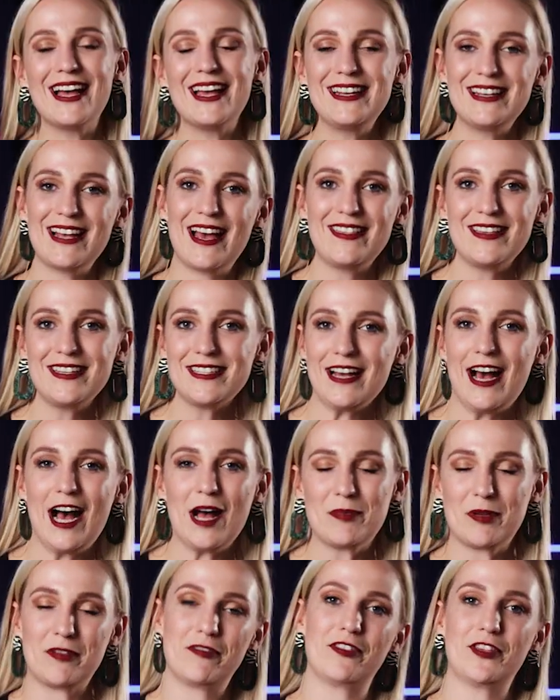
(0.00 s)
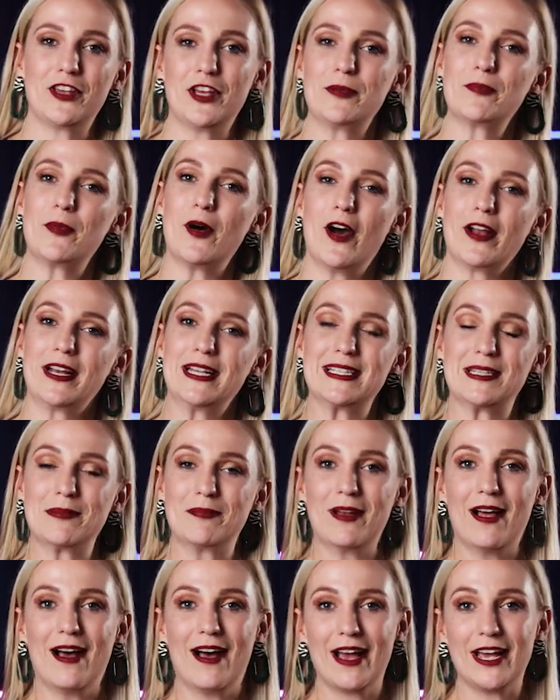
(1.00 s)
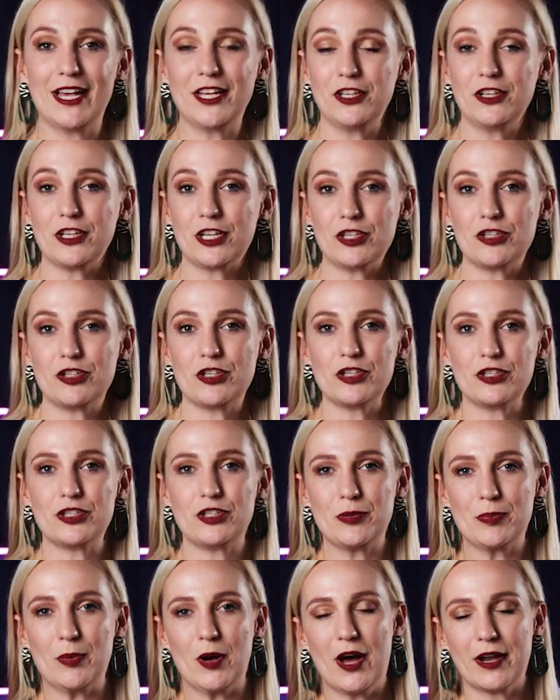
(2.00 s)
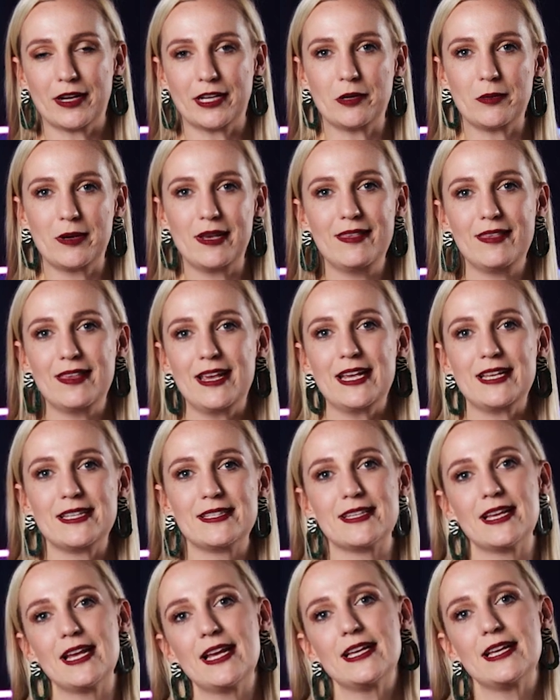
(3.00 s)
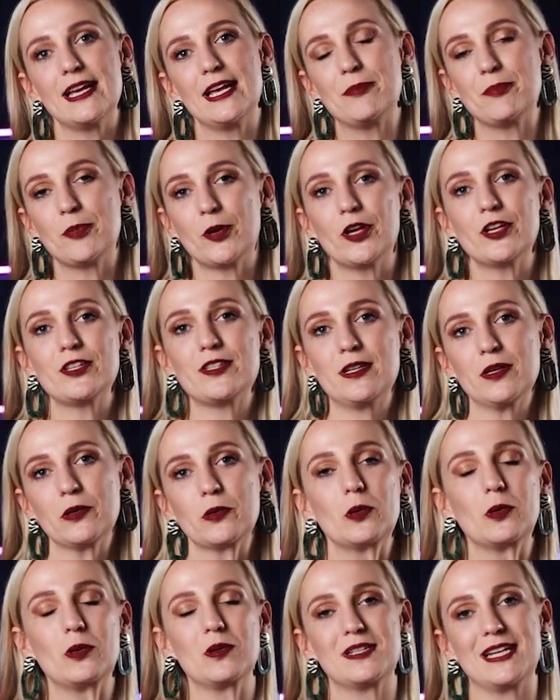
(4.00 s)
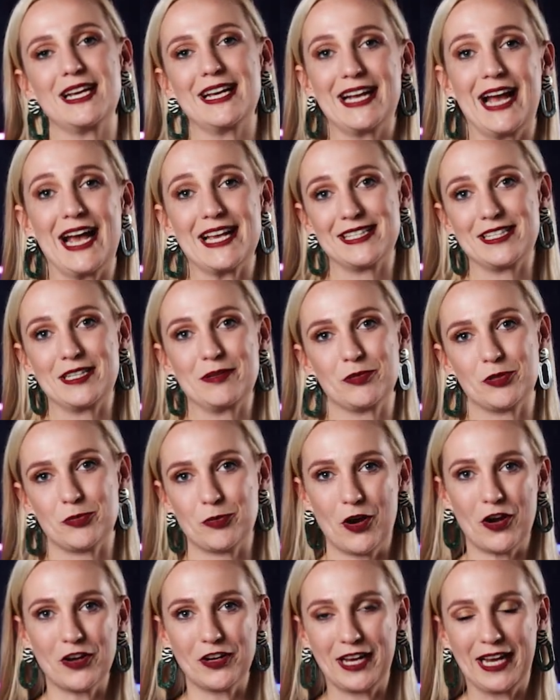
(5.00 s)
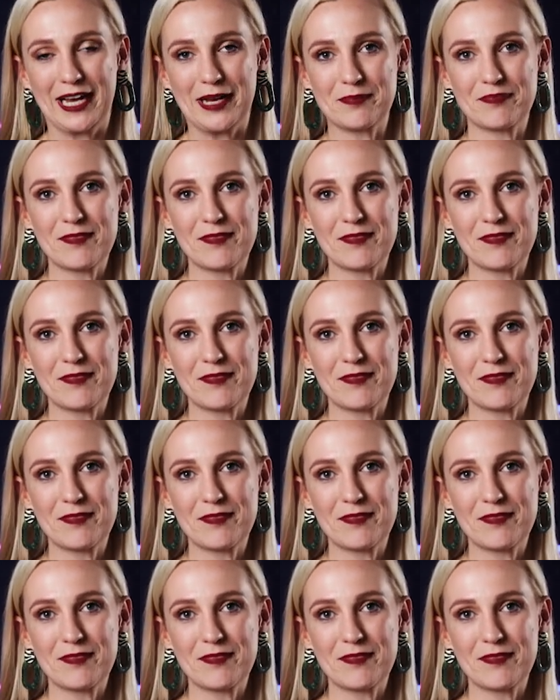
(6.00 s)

Another type of third-party supplier you can choose to partner with is a person called a customs broker.